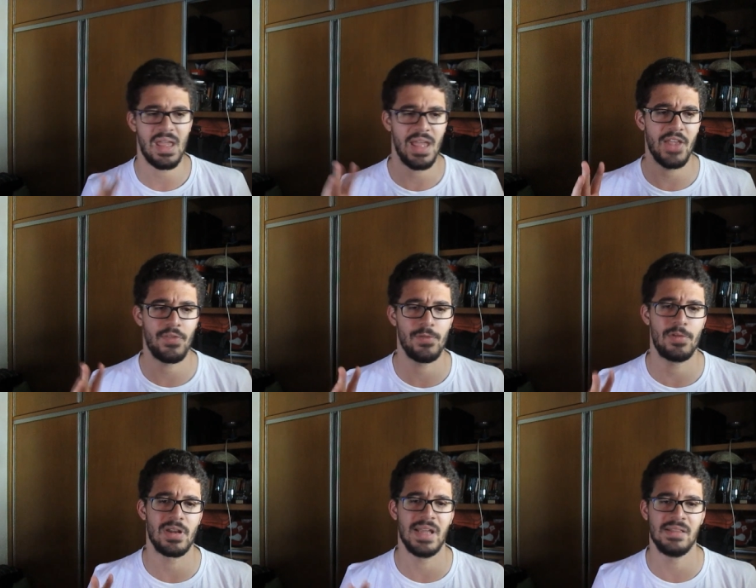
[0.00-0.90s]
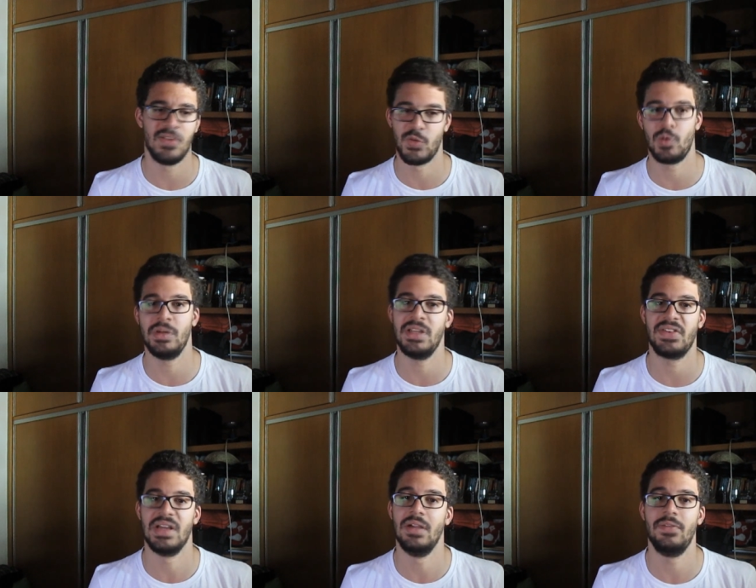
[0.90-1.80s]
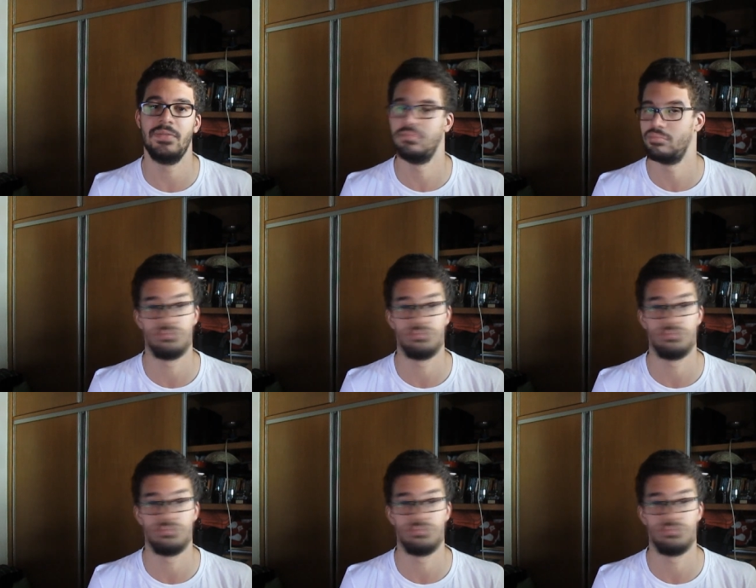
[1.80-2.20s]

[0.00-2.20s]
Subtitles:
As for like the story itself,